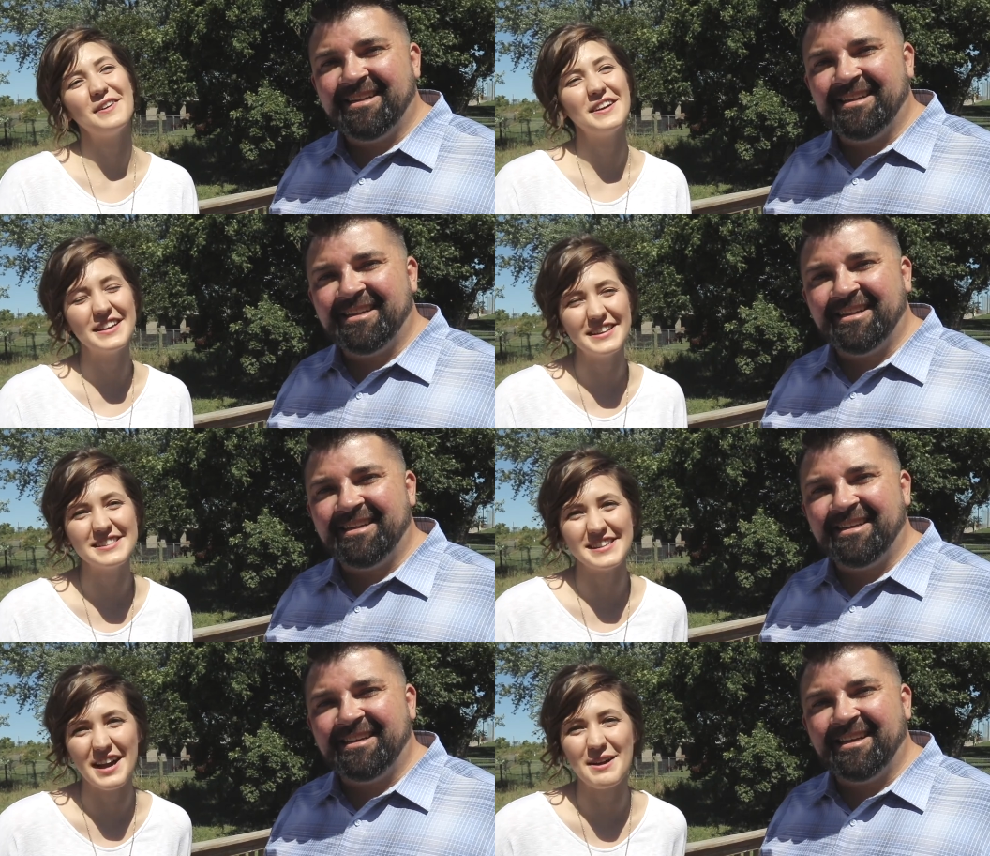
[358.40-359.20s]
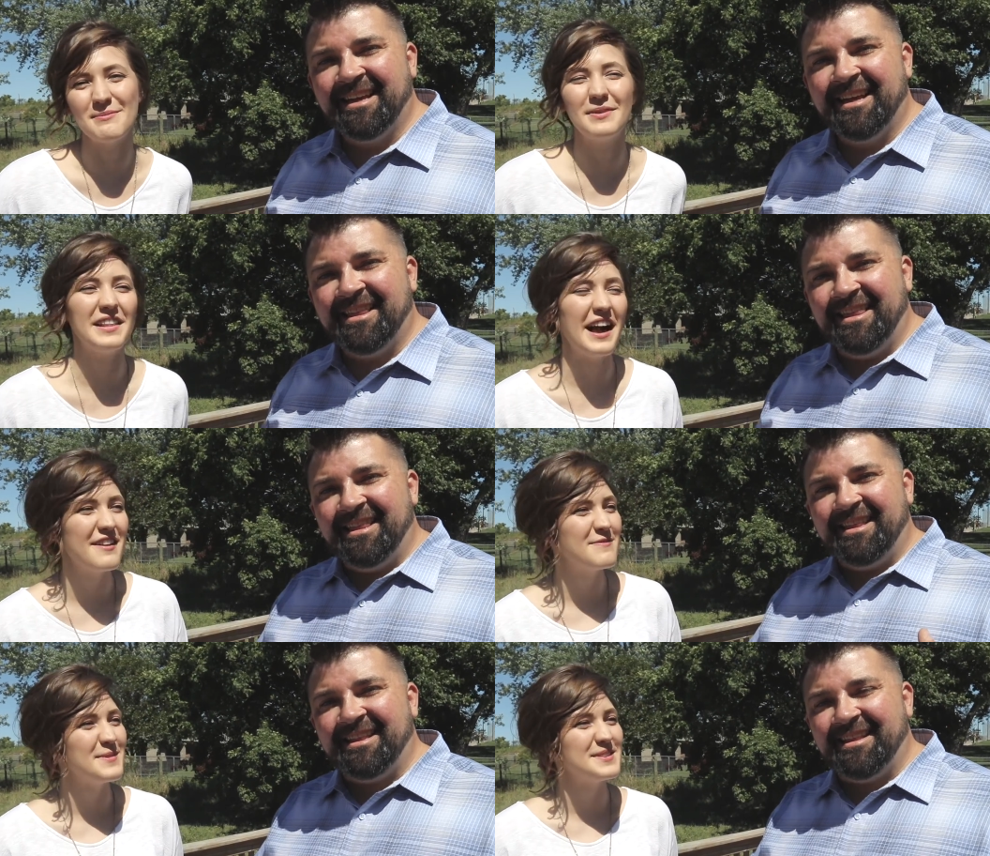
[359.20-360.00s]
Speaker 1: a good time.
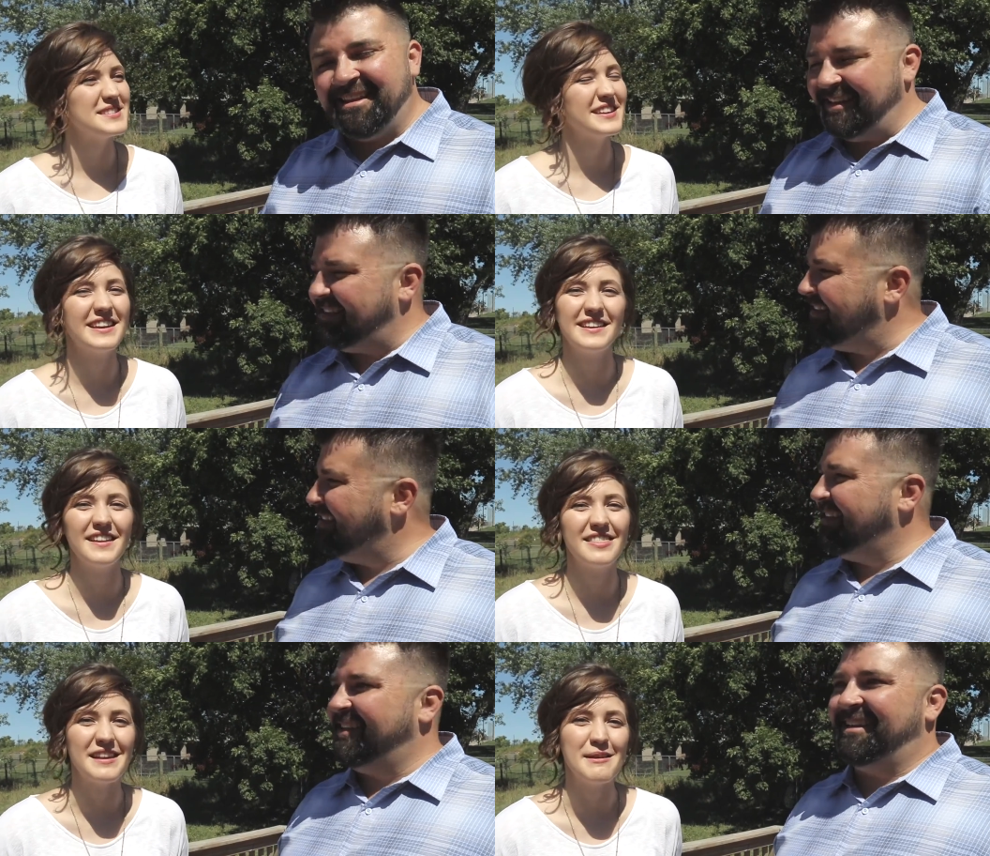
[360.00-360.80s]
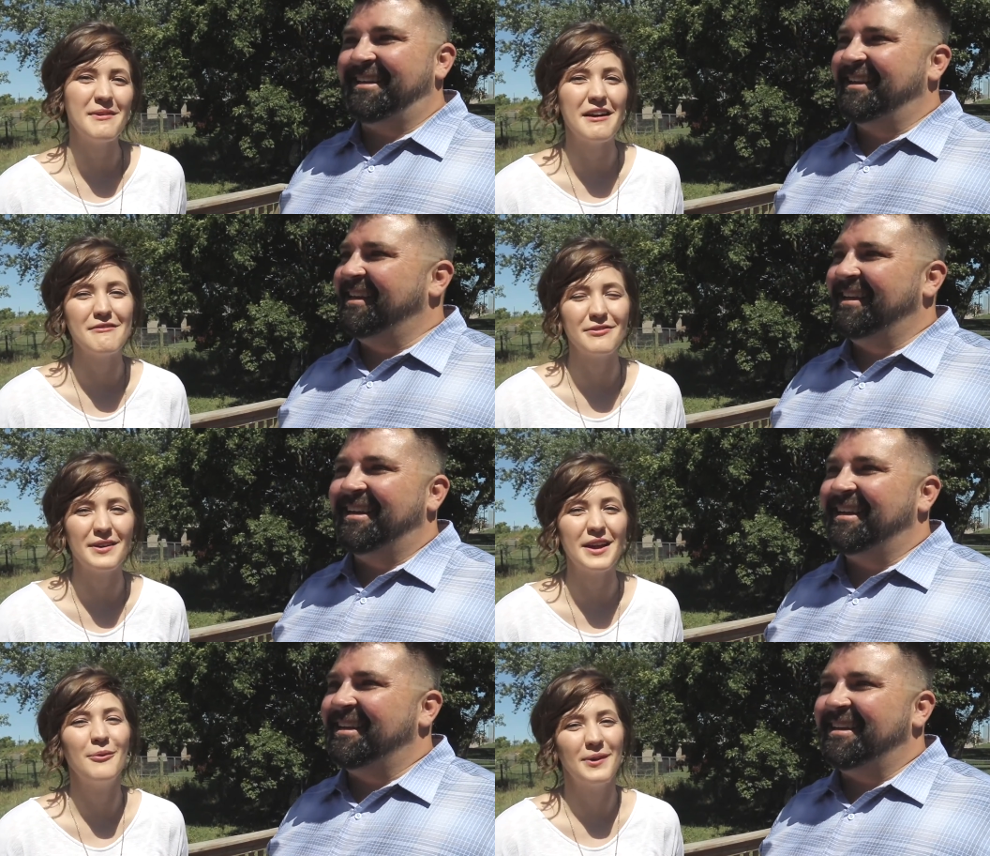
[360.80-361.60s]
Live music and a theme
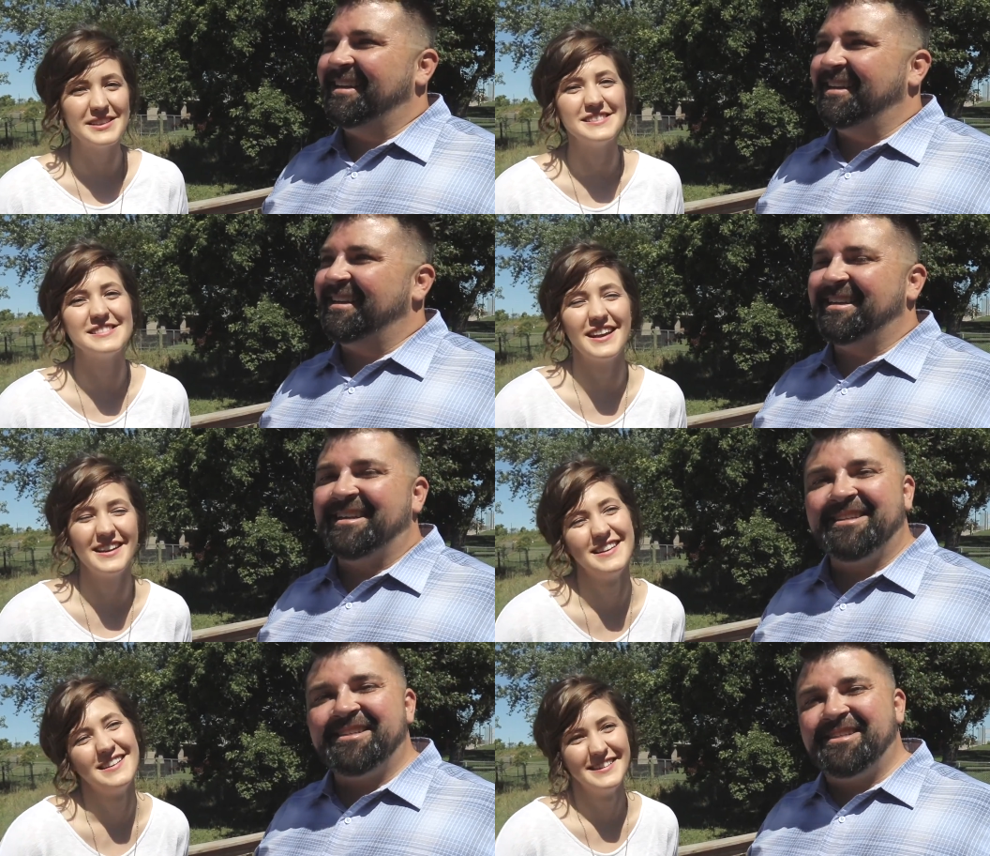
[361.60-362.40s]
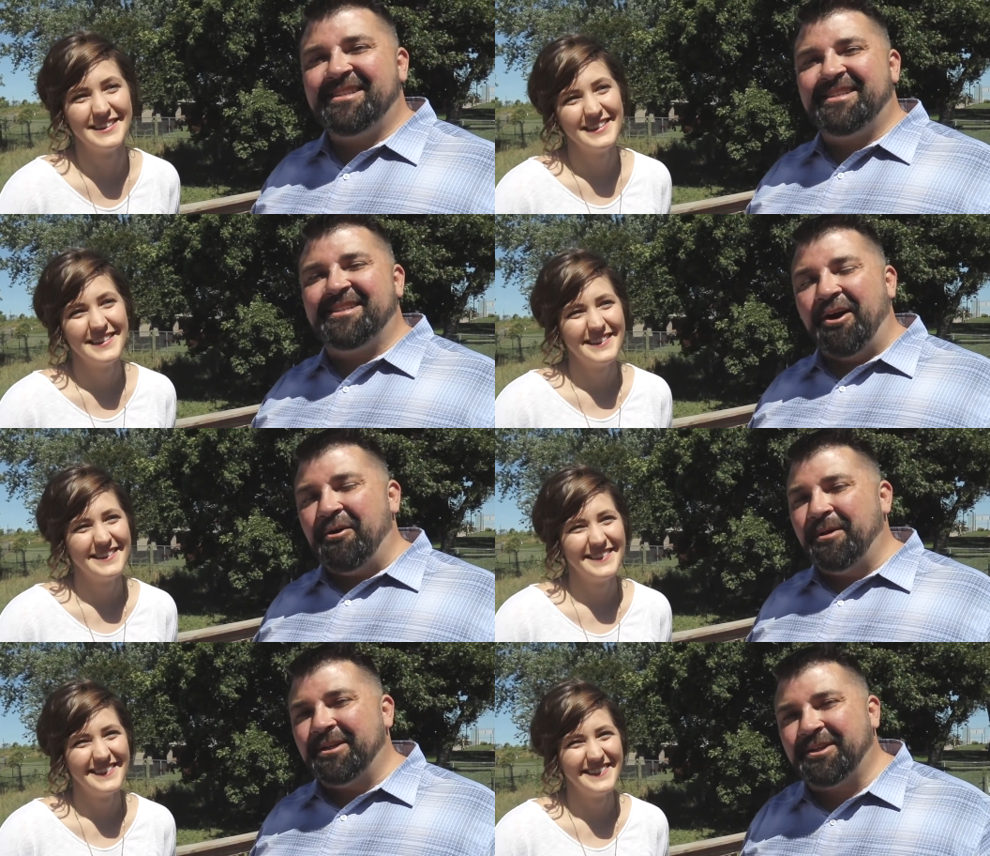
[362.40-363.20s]
every Wednesday.
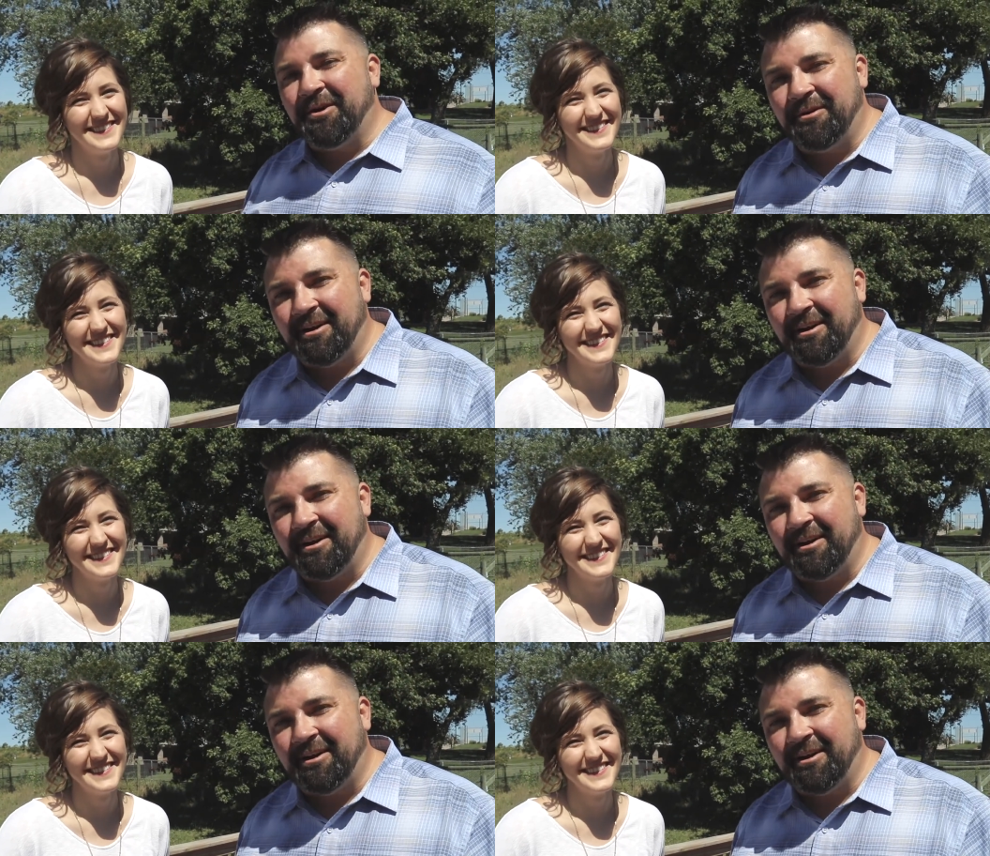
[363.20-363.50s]
Speaker 2: So much going